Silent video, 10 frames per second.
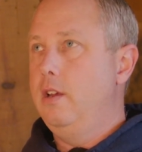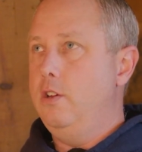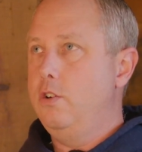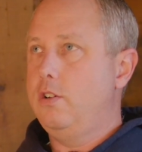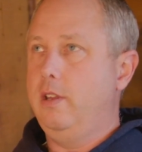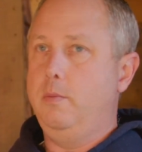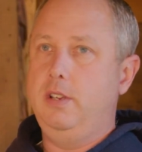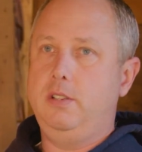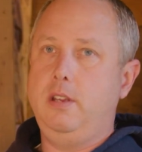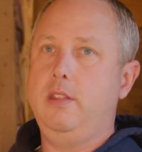Usually we
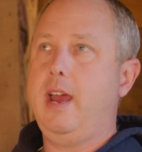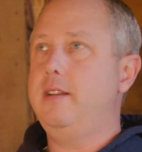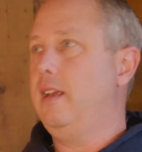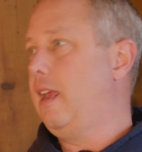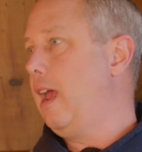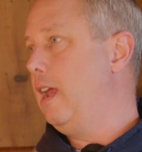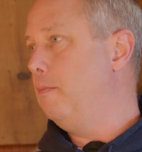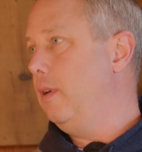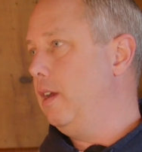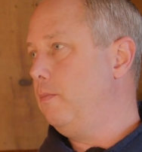see that decay a
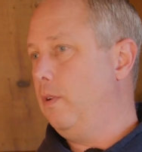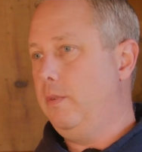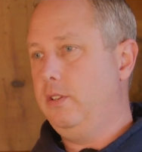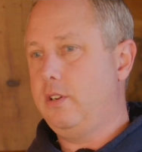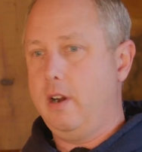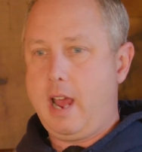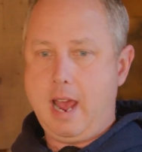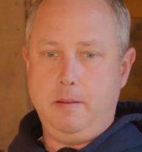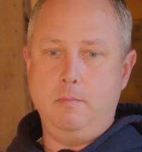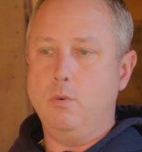bit when we start
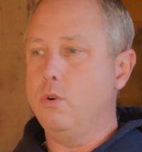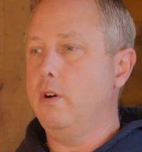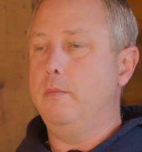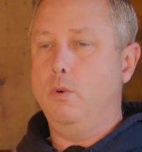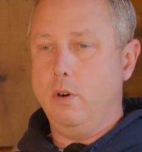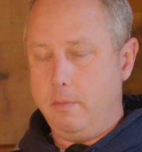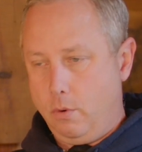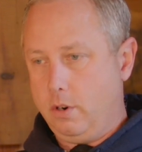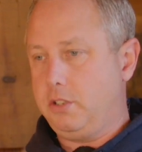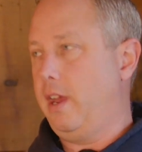adding more and more and
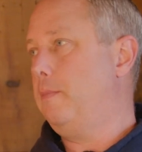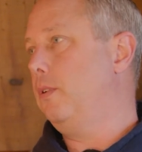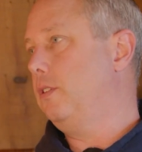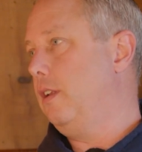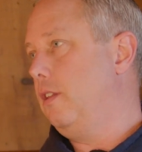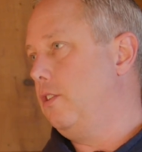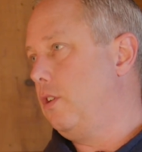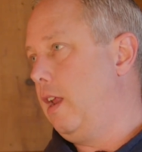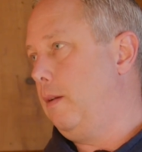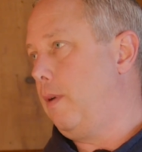more samples into the
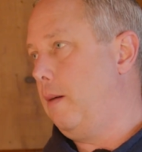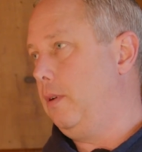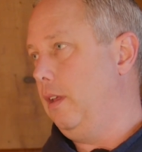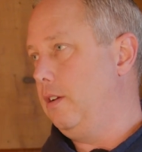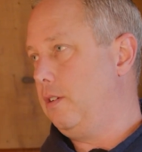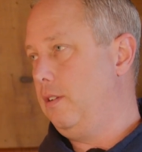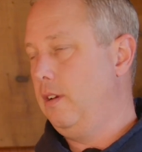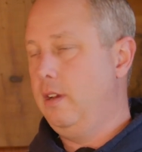training population.